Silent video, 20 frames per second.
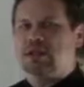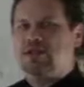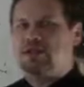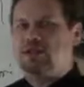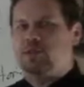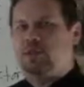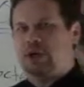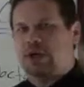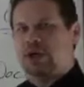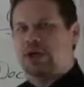that
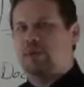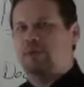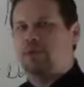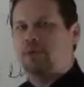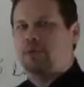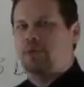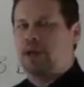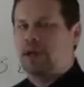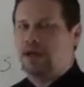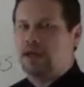you pick up a
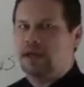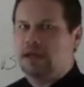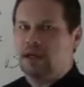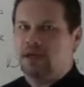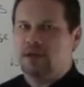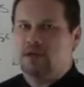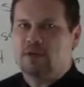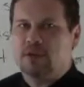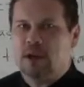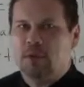
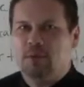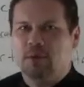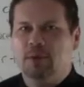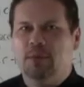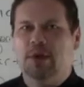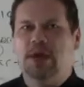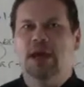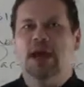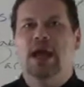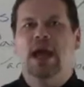Medicare
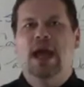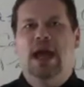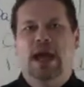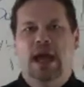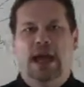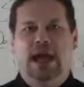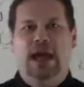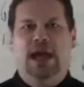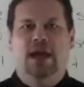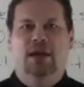supplement,
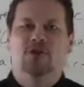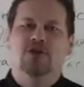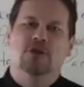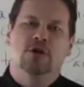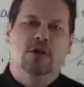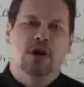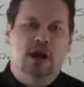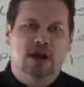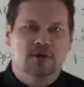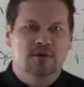and
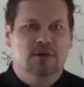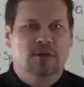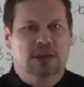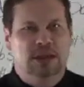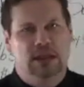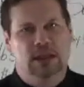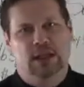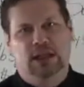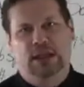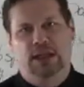you're also
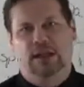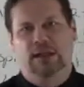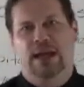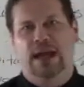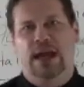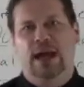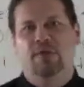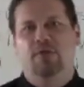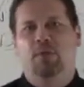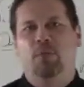going to need to
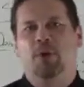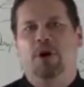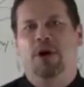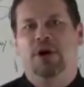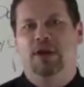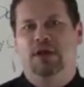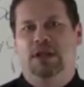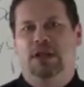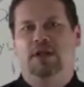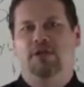have a
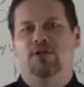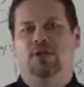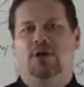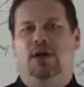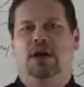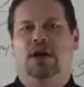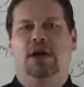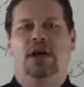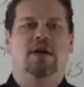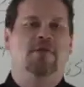Part D
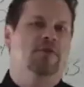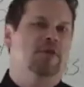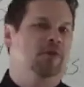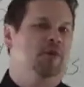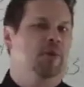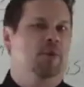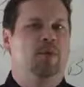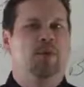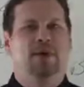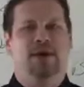drug coverage,
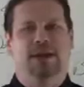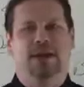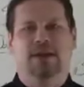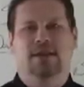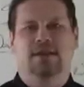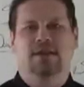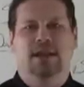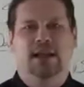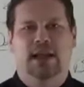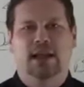but we'll
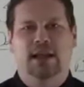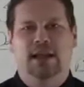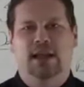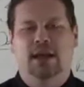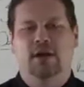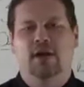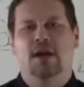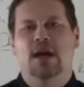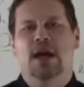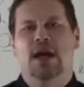get to that
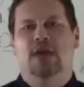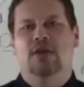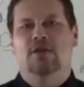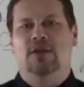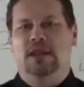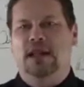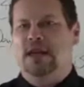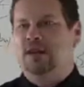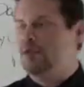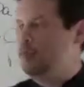later.
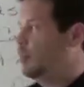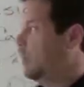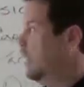So that's